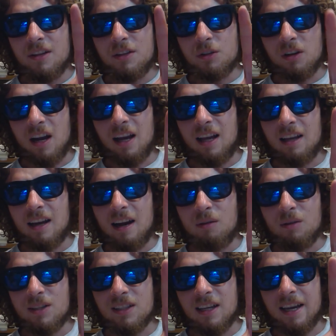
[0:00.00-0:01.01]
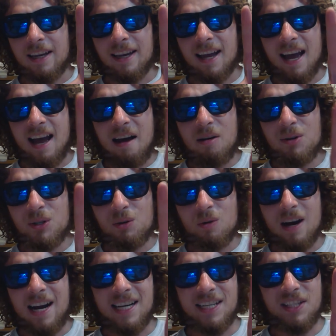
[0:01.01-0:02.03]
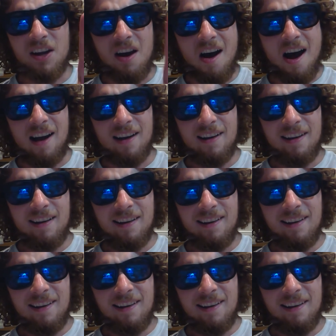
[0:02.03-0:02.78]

how do I talk?